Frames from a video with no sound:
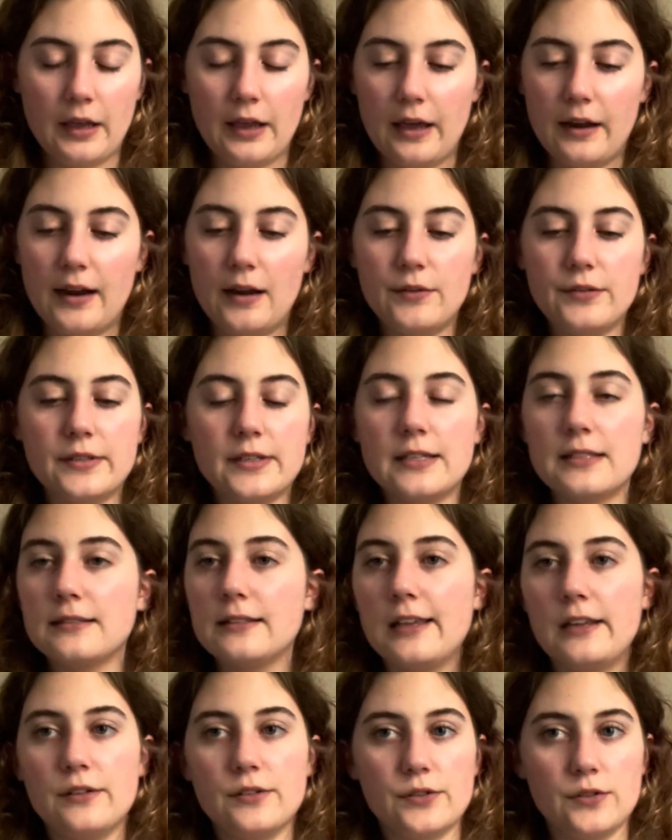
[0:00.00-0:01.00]
And I was like,
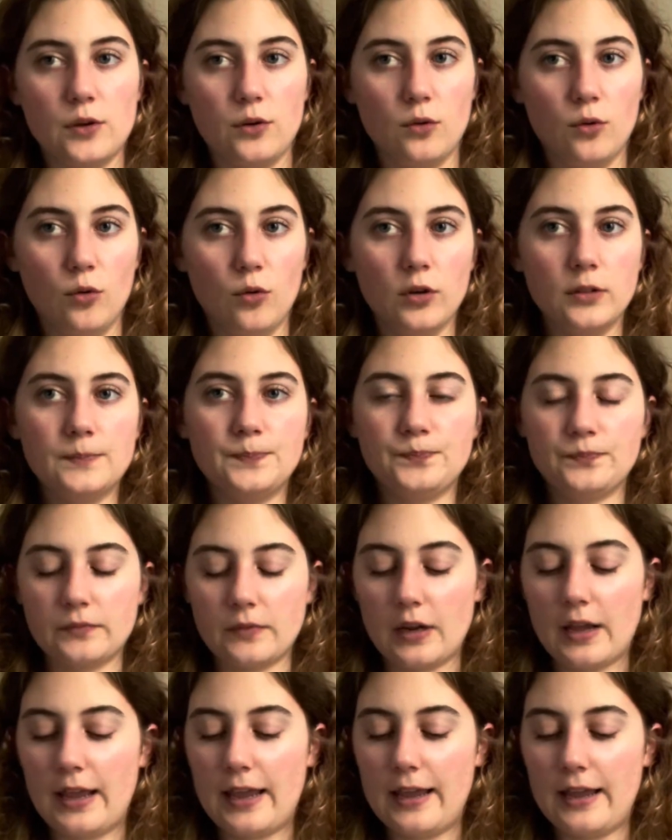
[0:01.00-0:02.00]
that is so cool.
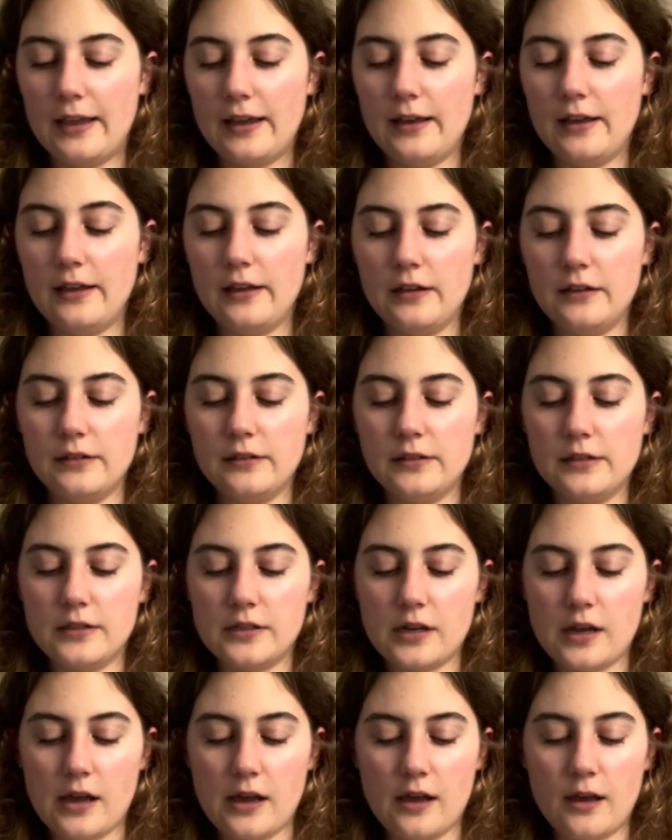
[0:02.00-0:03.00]
And
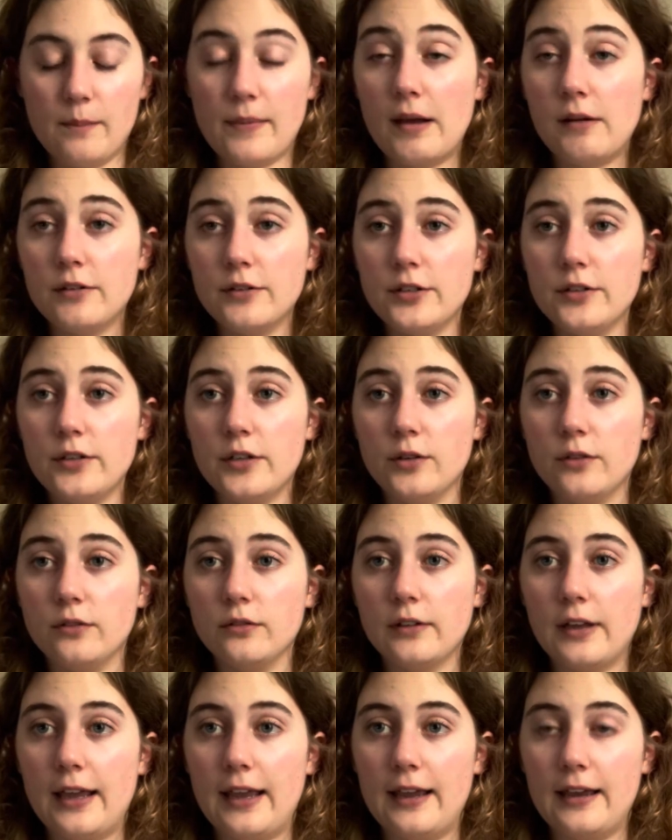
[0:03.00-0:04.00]
power to
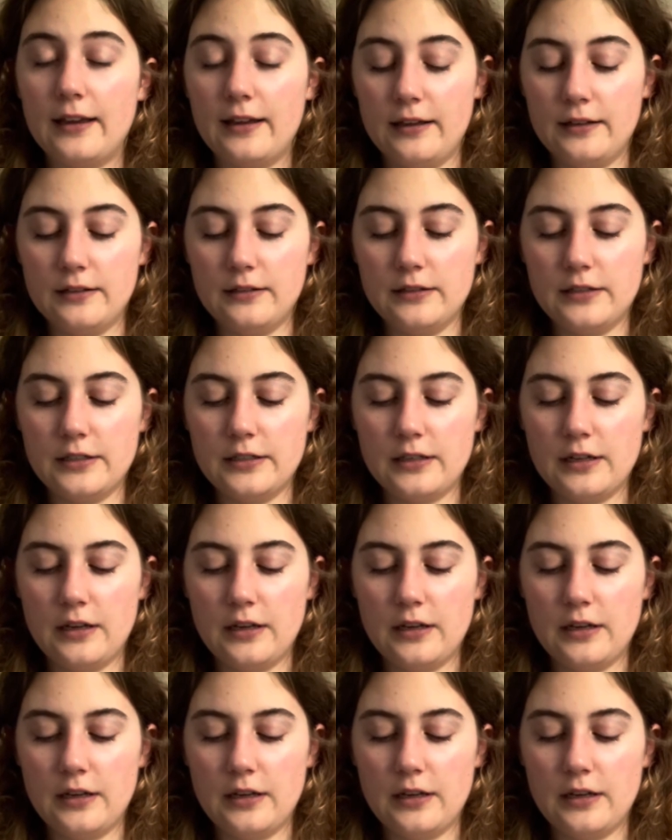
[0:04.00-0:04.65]
you. And